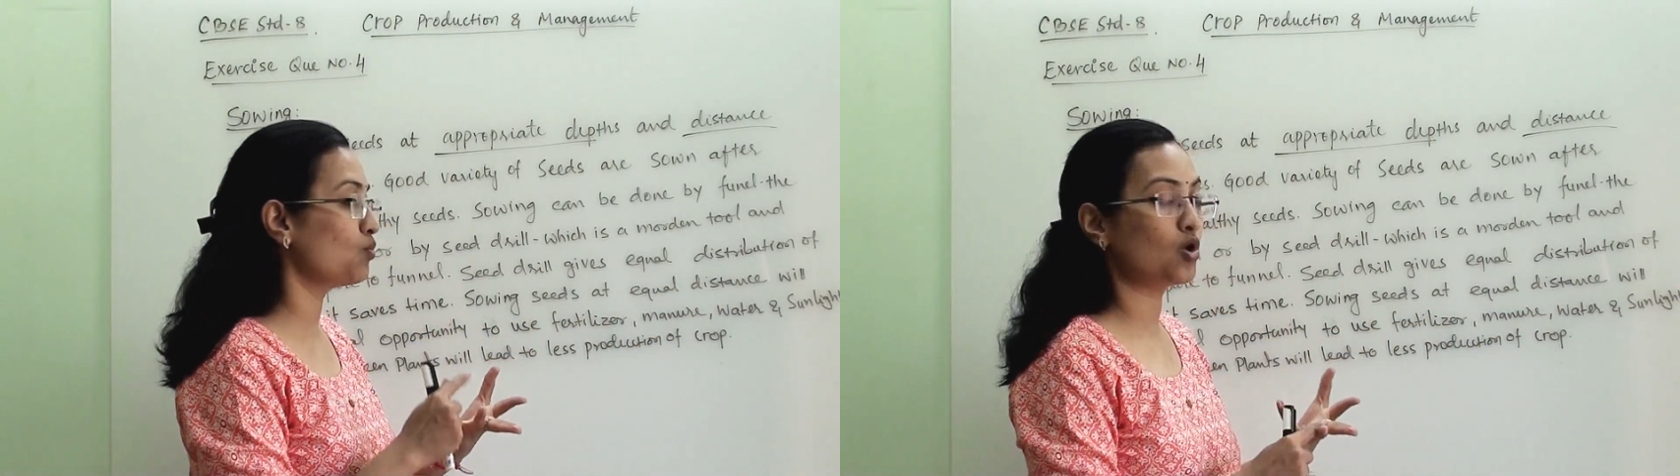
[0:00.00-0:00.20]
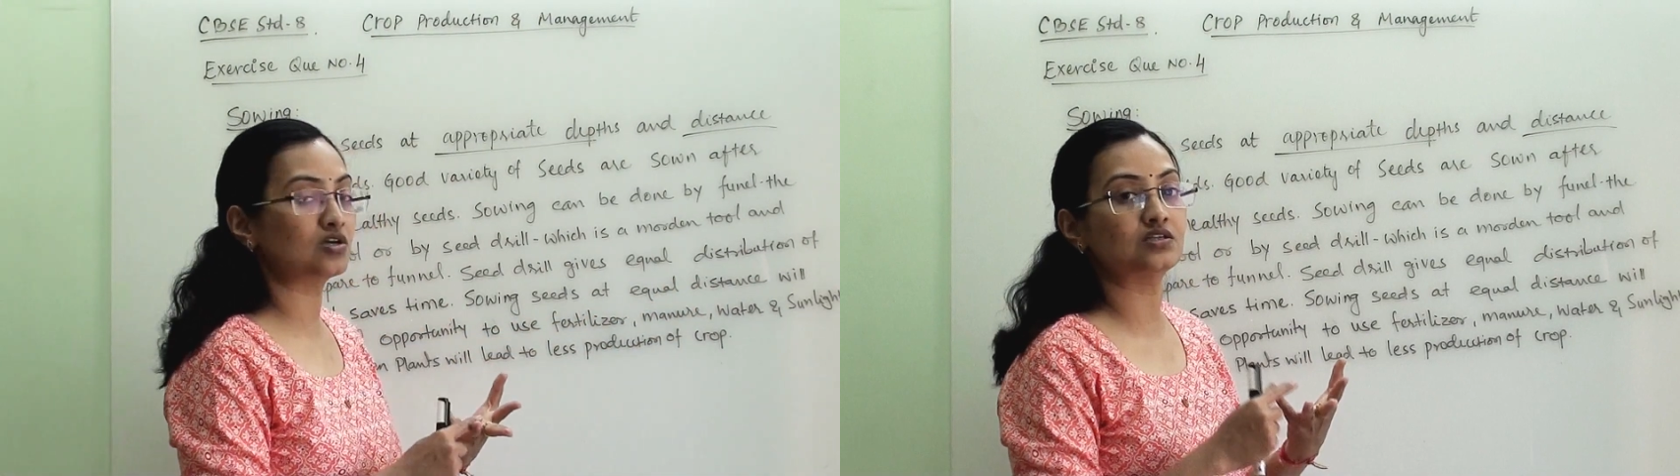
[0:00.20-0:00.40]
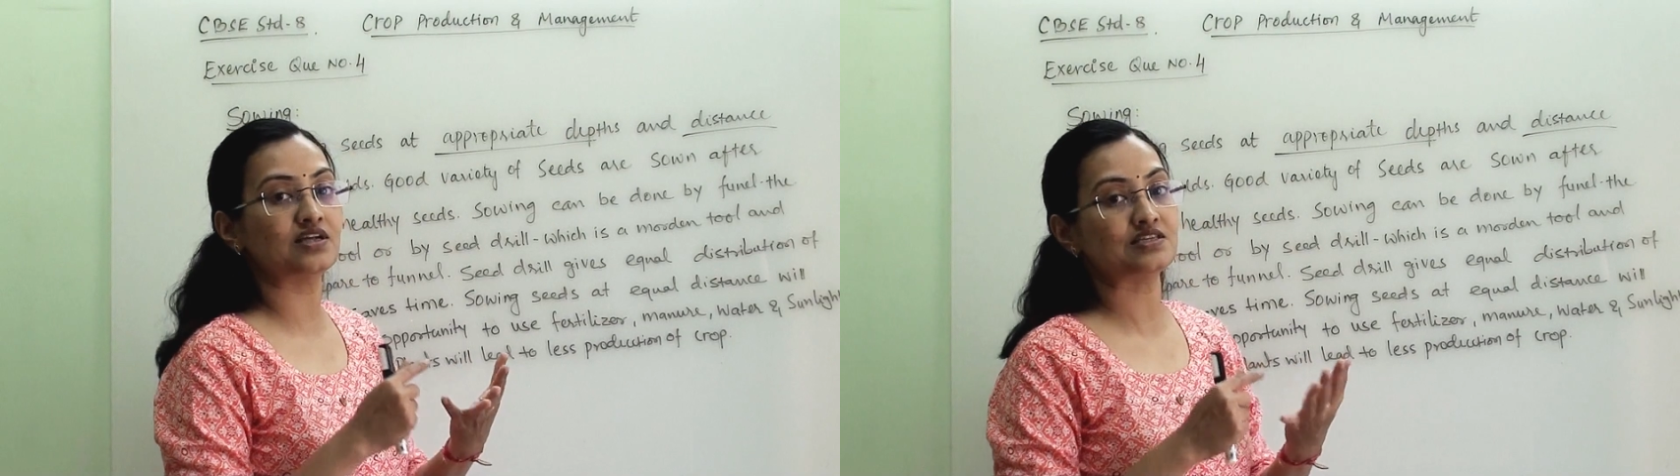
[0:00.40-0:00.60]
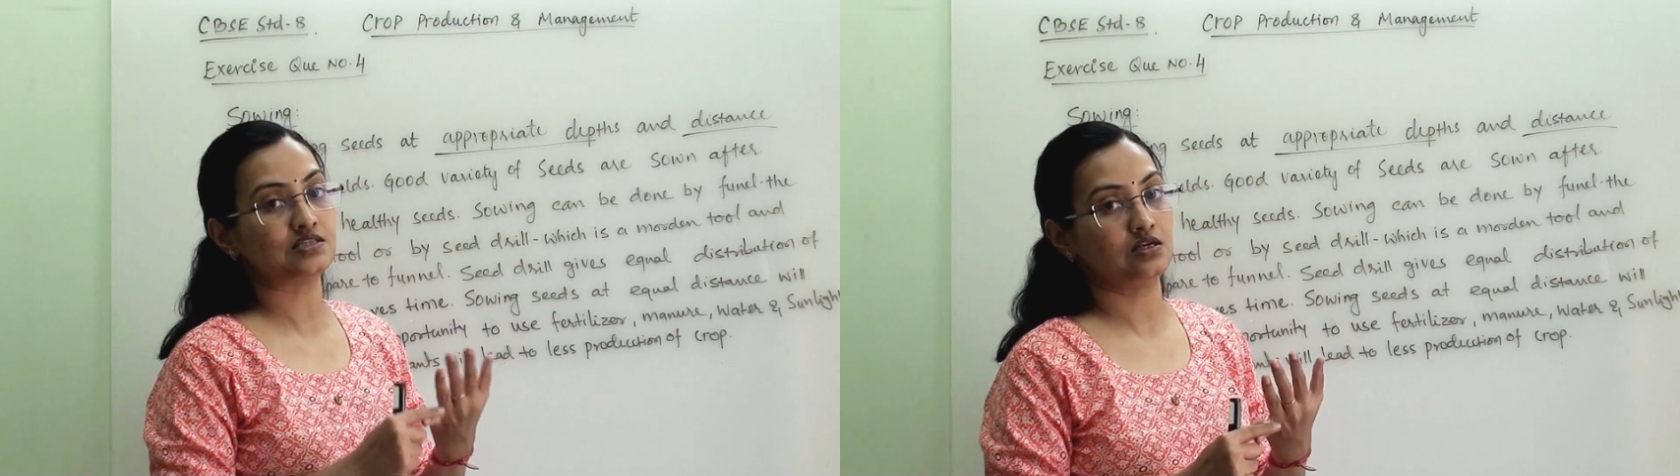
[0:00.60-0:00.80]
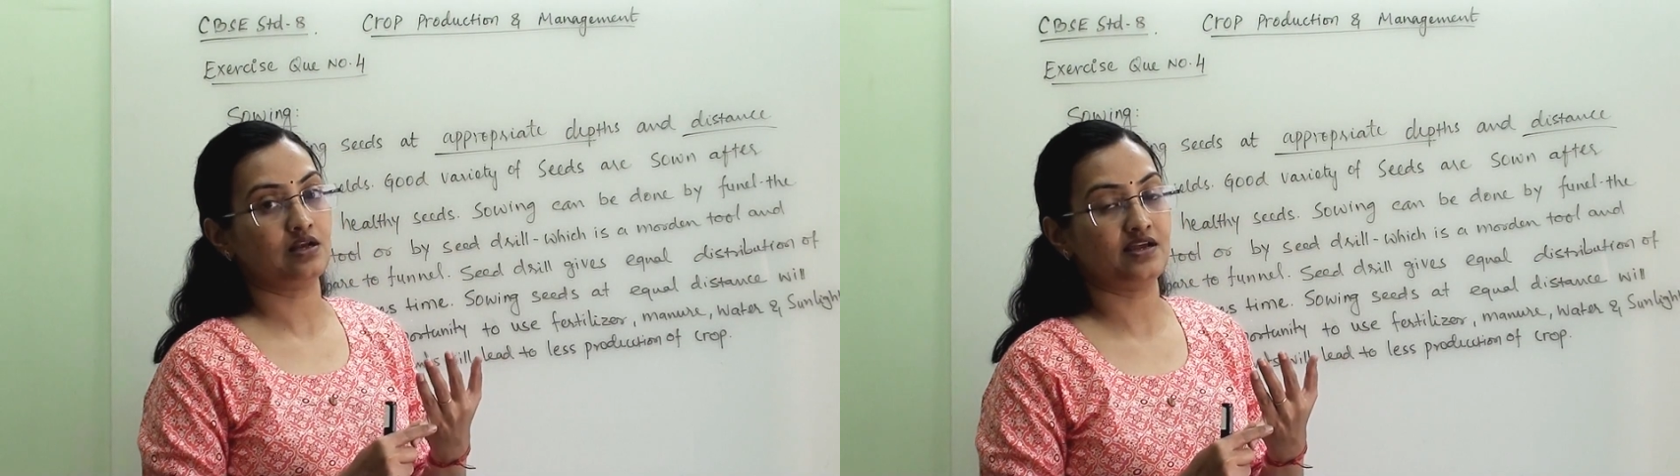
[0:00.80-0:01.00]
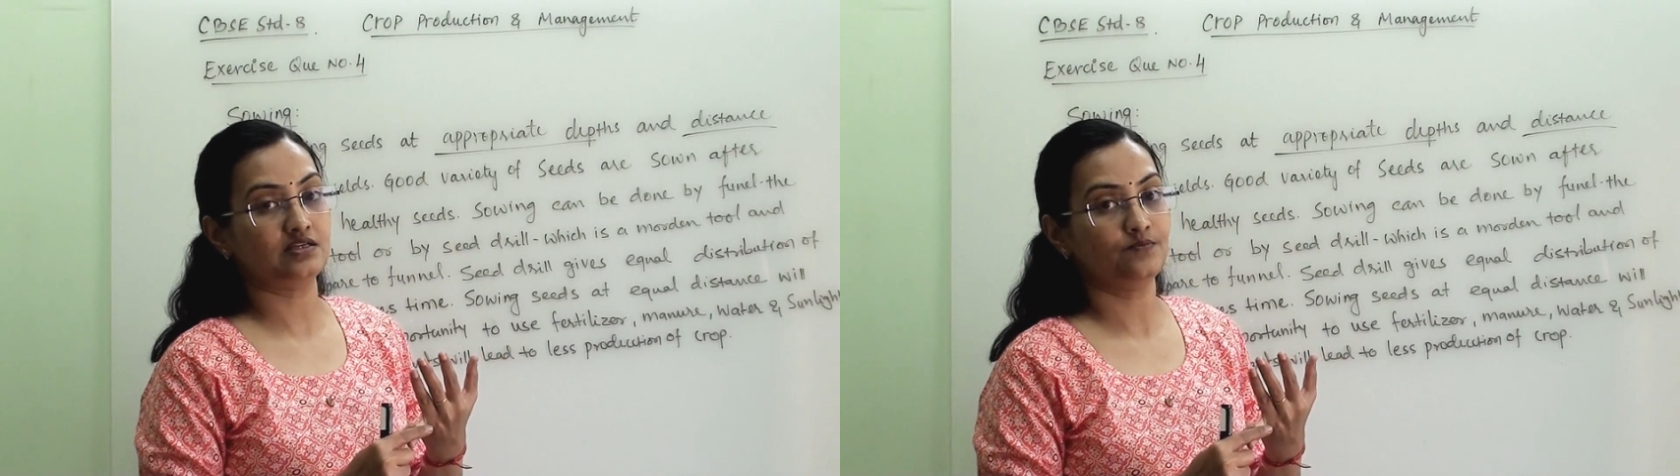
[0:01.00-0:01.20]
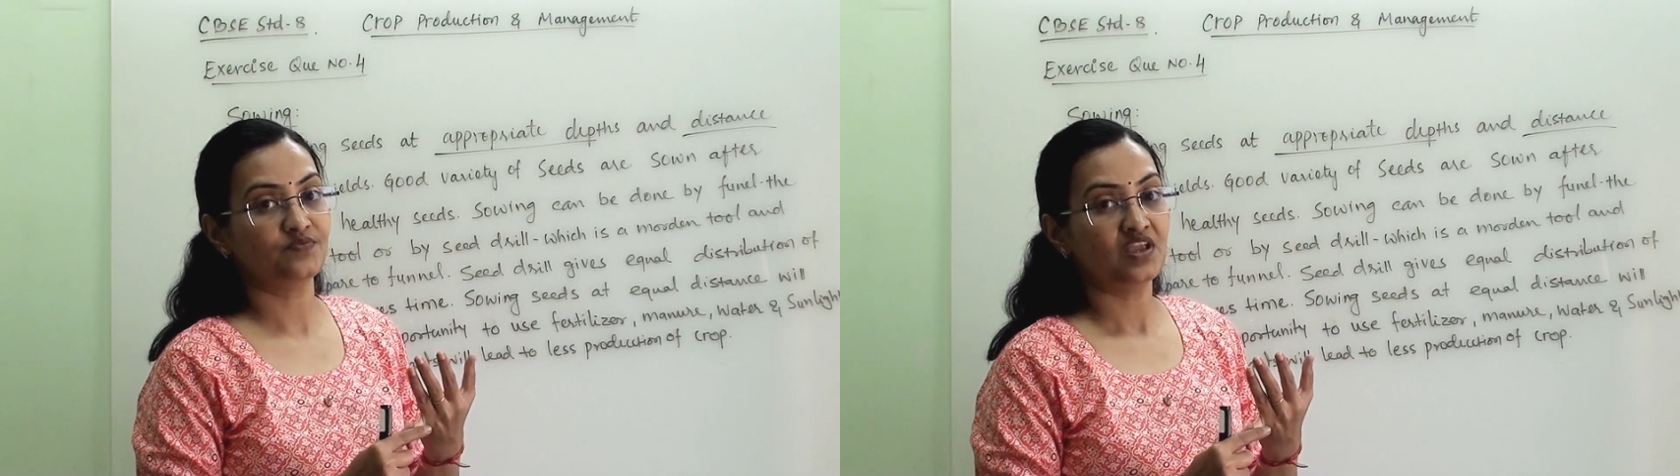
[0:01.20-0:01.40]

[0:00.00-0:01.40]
water and sunlight.